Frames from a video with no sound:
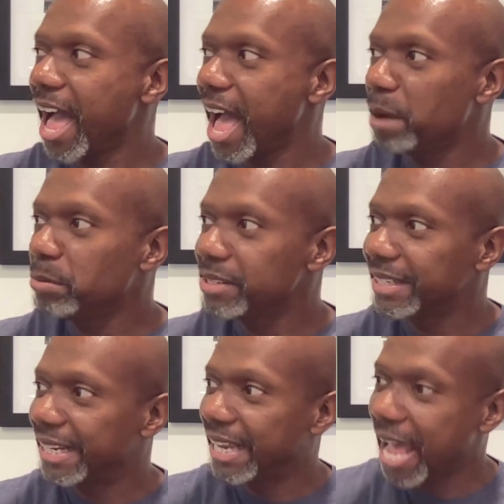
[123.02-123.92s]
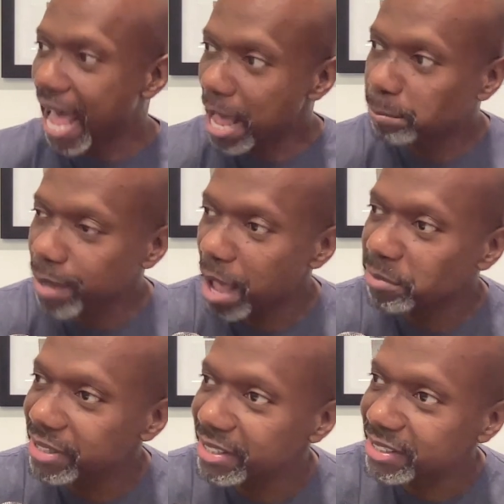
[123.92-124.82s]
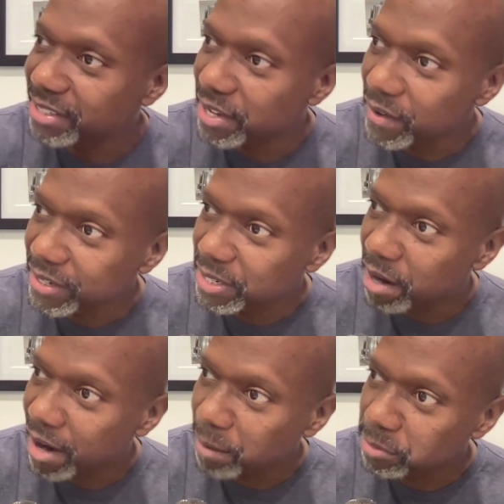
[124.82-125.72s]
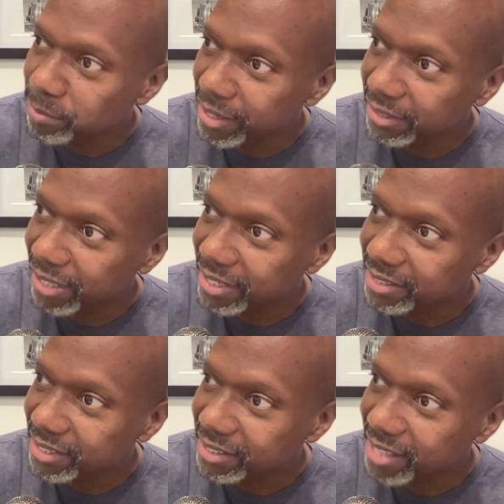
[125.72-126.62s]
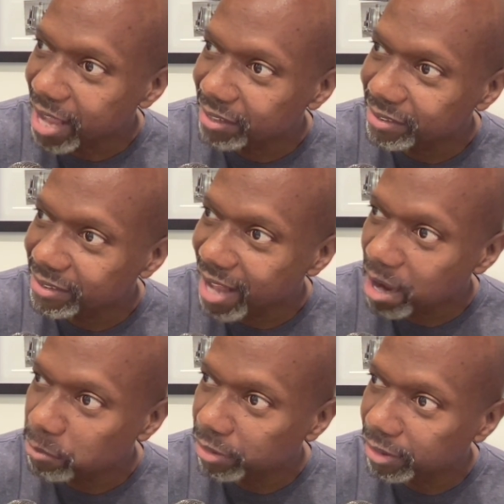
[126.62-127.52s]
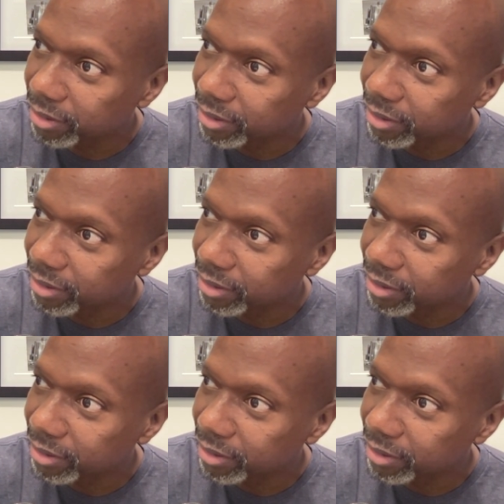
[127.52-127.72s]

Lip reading: I wasn't a cop. I was a security guard. I was making like $6 an hour.